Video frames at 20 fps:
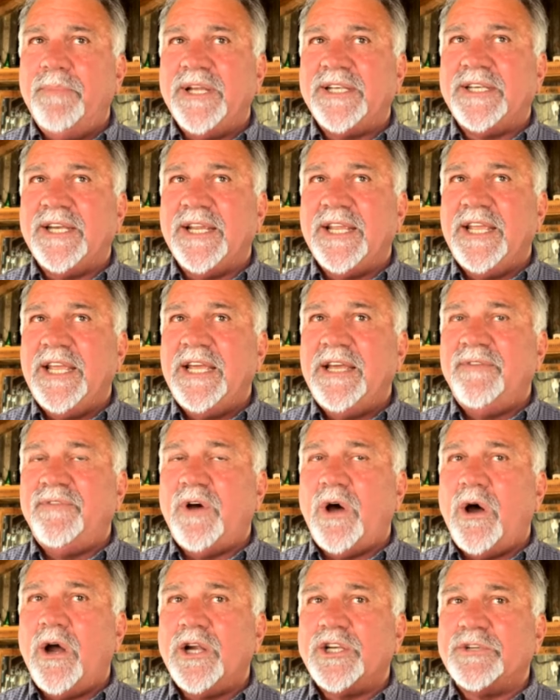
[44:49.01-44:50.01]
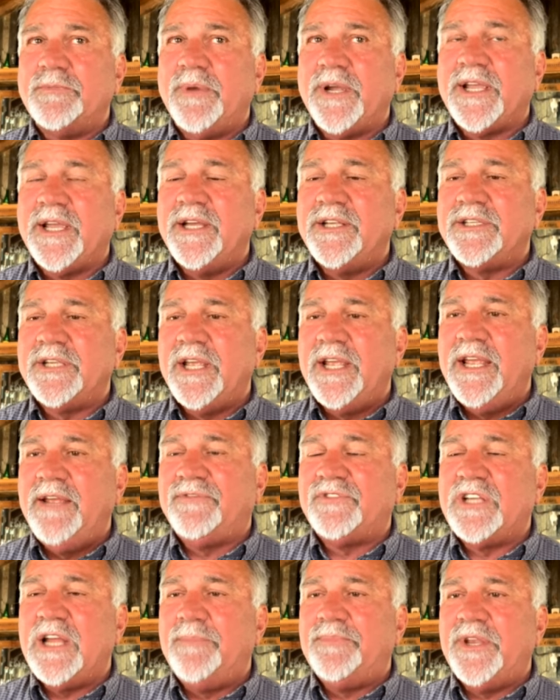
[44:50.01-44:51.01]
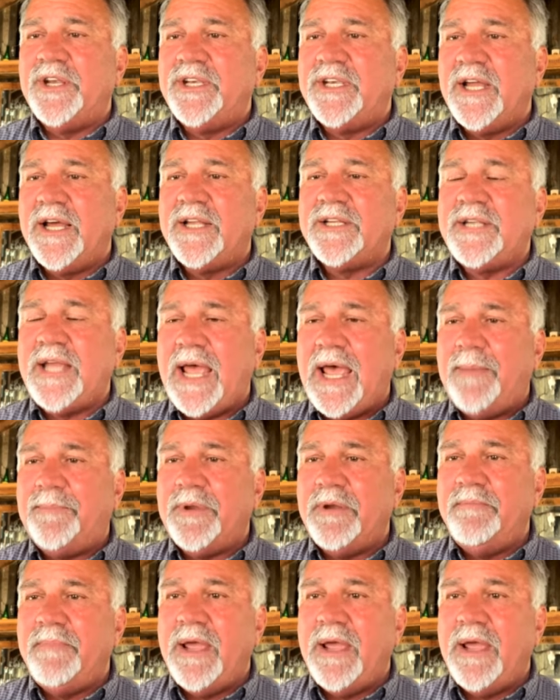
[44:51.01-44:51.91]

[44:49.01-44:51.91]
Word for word: but to give Arch because if something does happen,